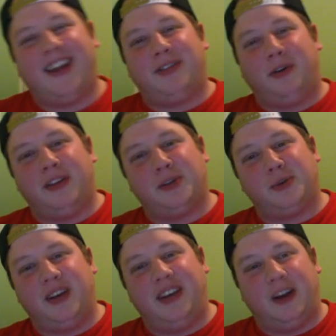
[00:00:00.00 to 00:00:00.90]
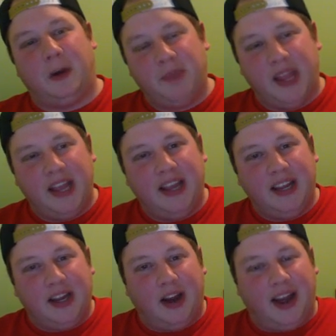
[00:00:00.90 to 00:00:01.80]
this one in here
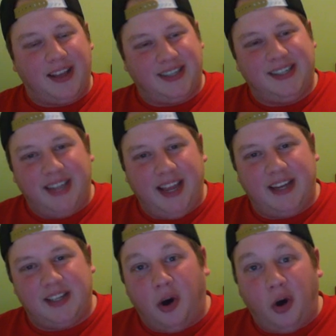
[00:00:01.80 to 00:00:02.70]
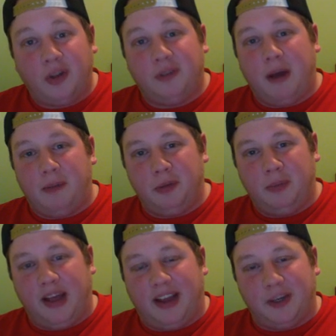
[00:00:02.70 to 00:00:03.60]
as a dig to all of my
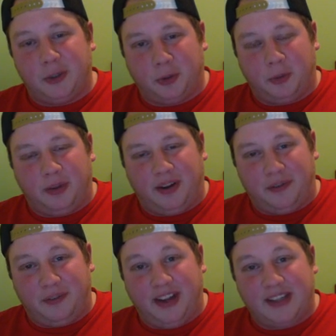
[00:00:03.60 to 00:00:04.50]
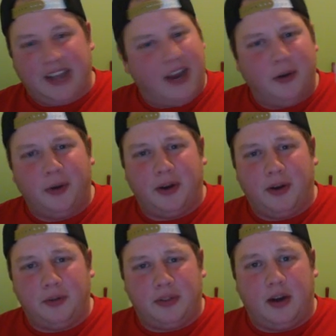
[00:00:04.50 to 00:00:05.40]
Blue-Black Control player fans. I know you're out
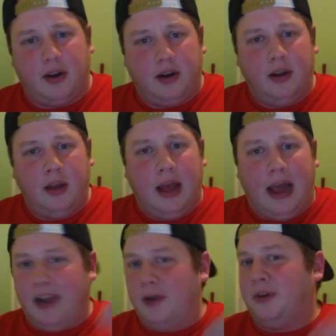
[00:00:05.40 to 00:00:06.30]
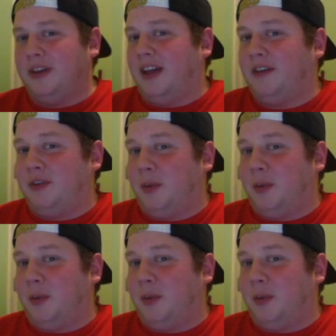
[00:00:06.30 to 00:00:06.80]
there. I know you love to